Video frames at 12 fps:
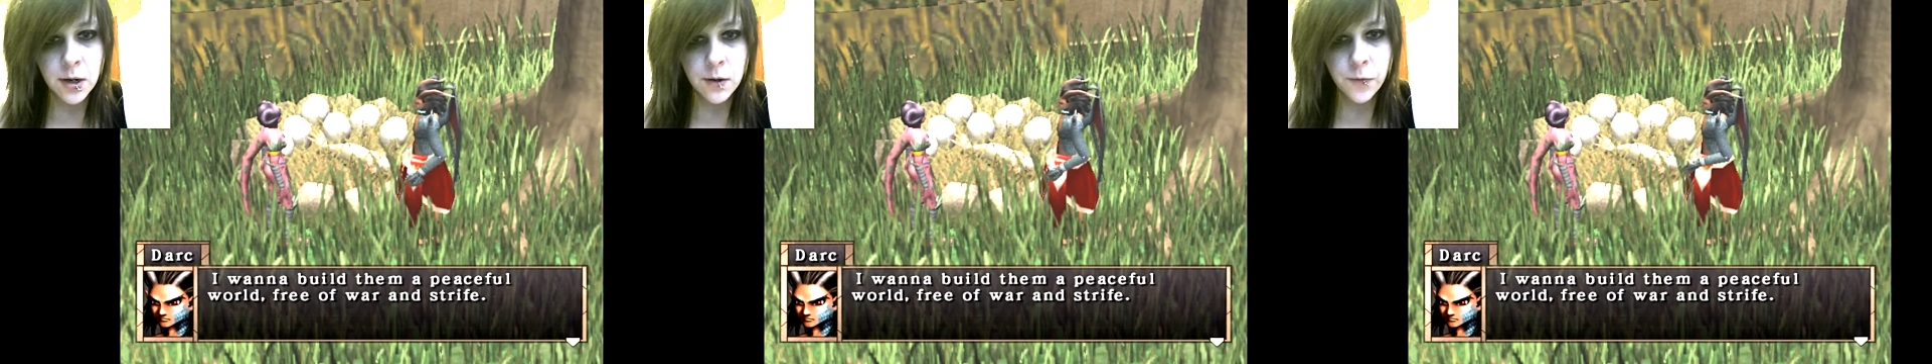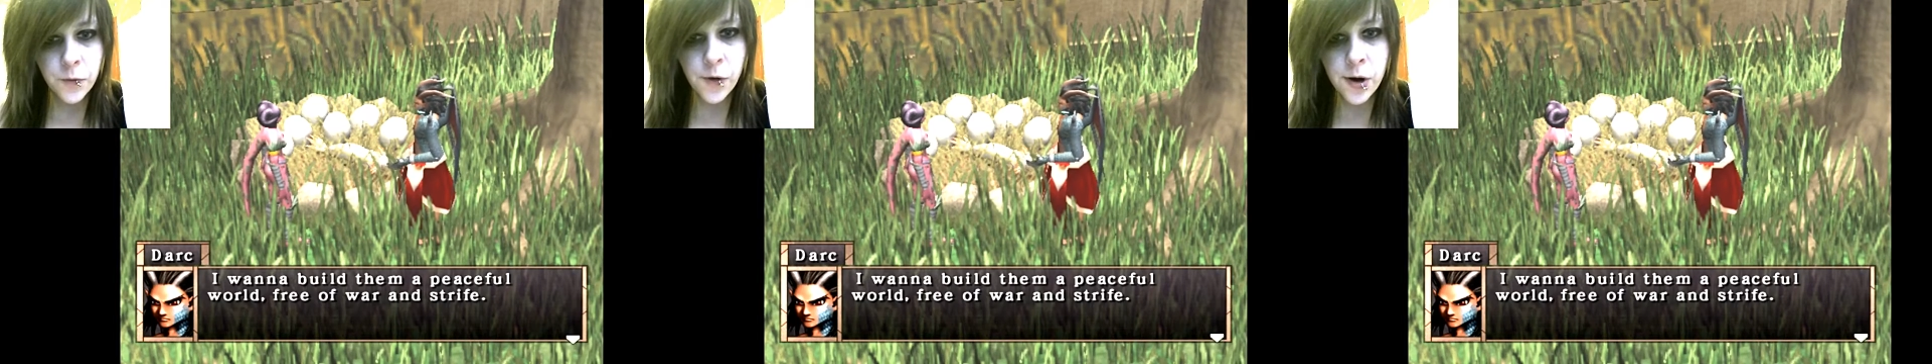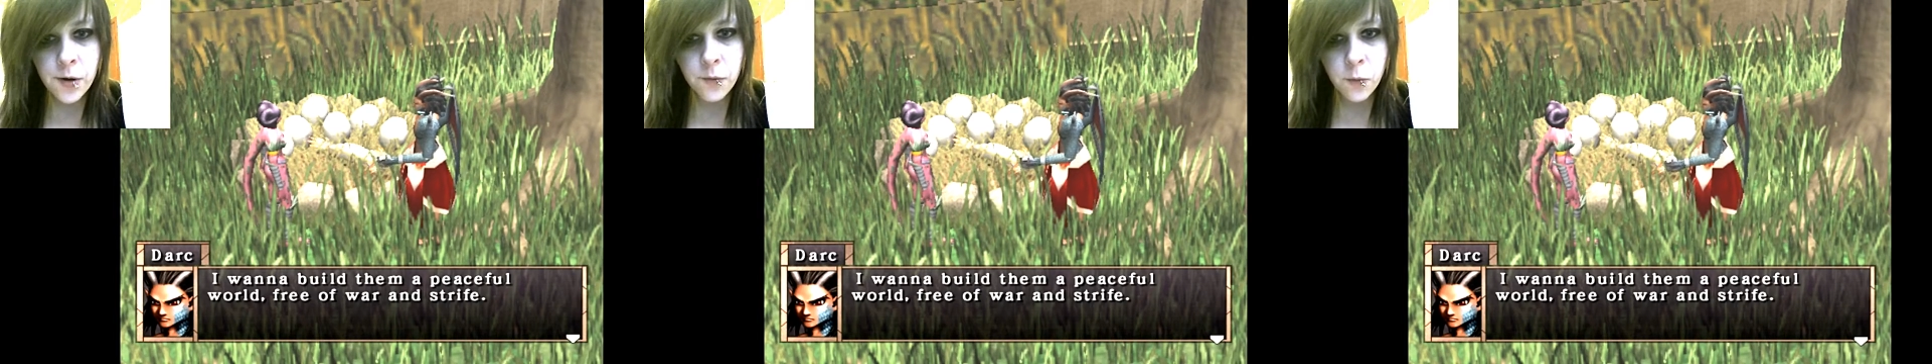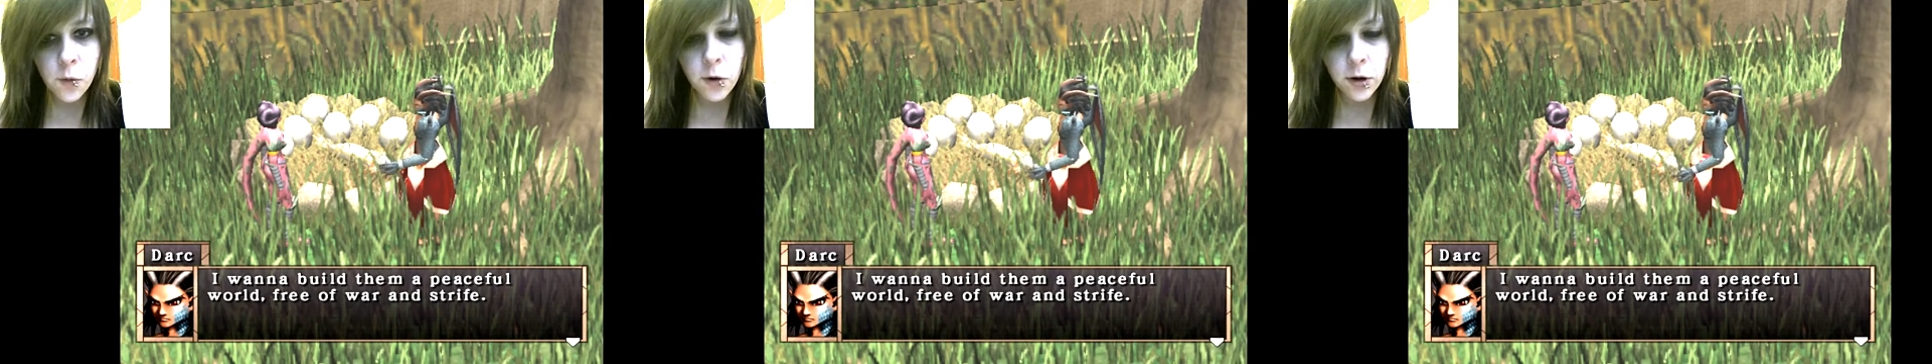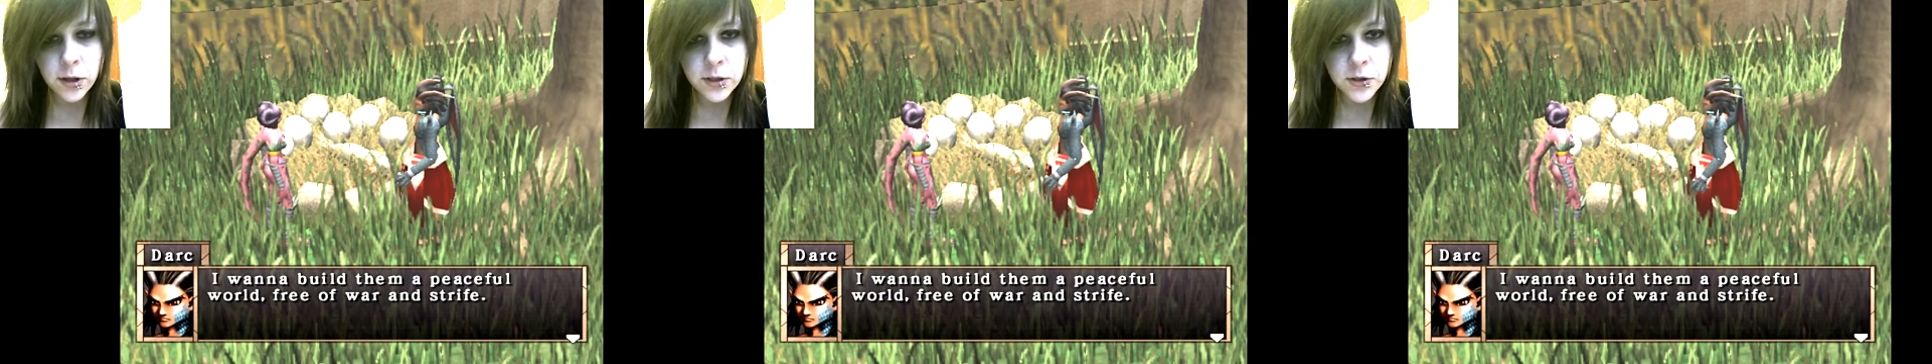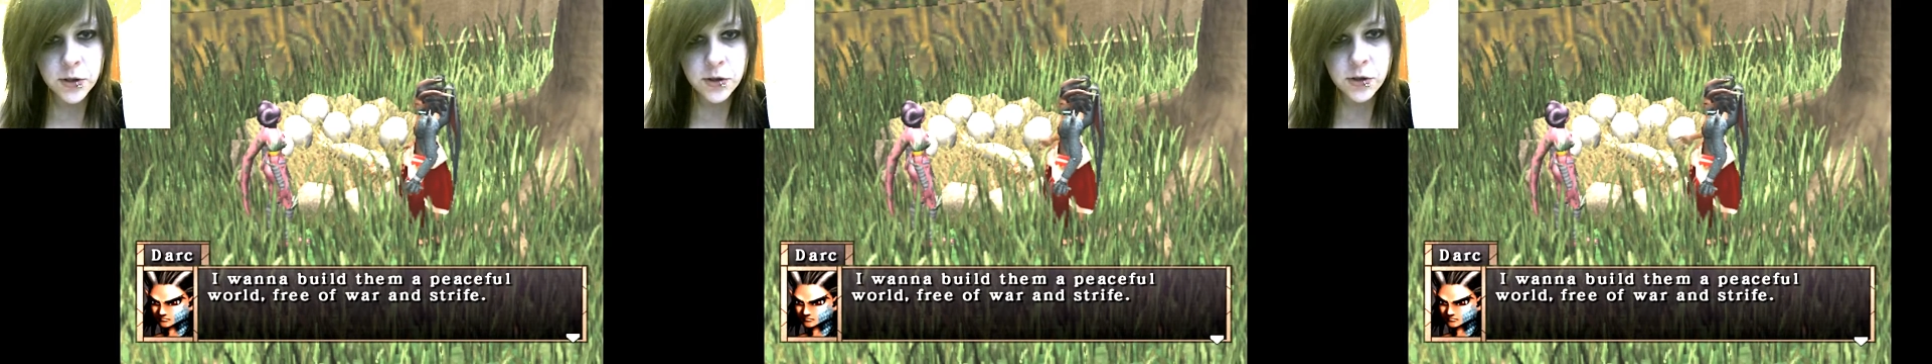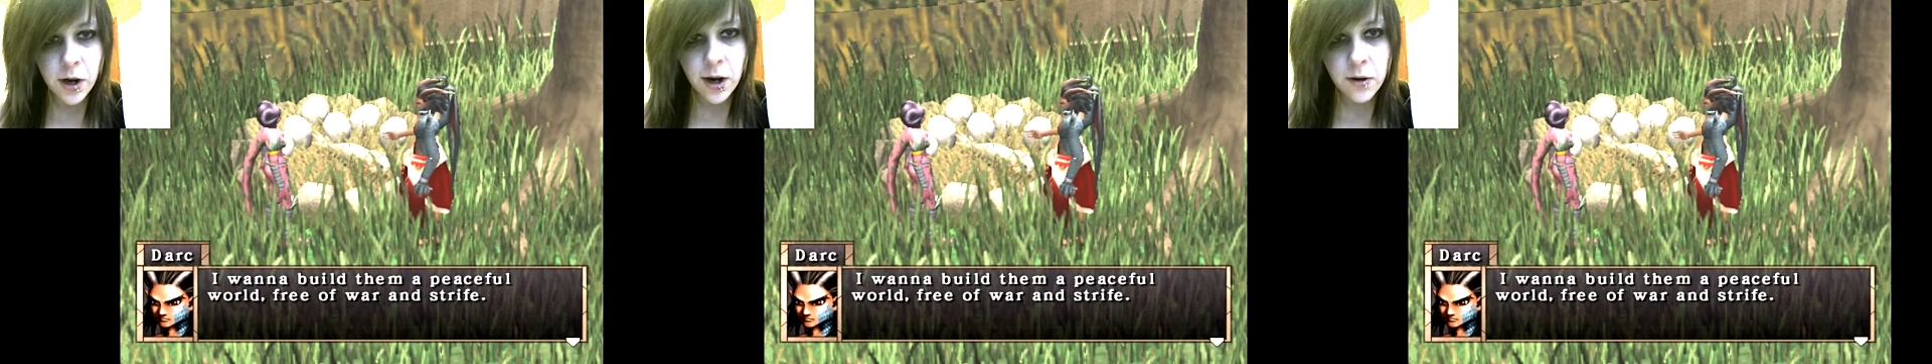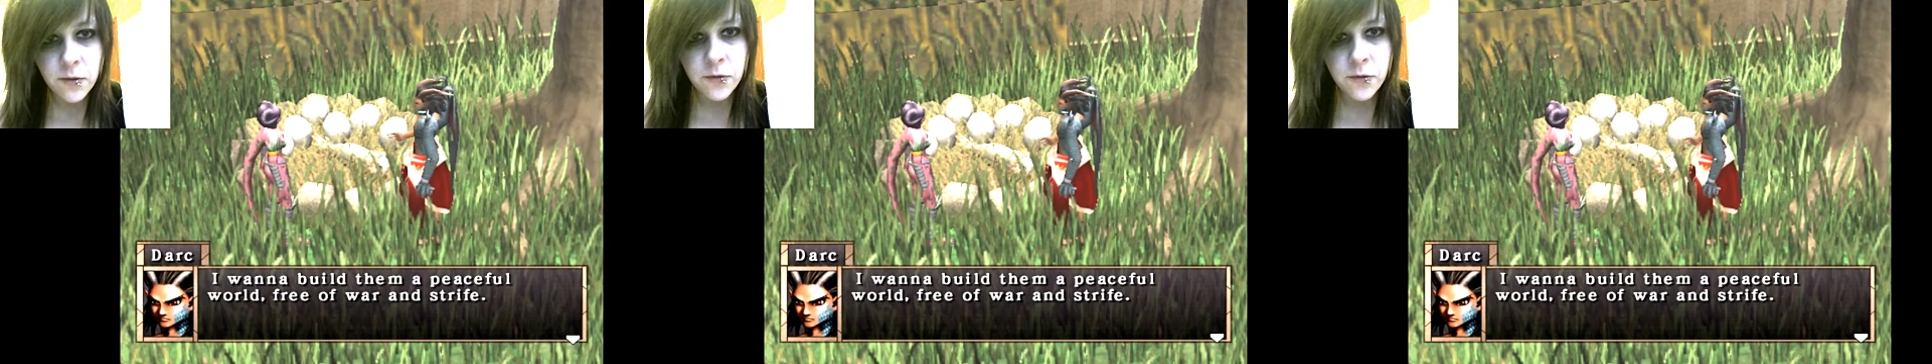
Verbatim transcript: free of war and strife.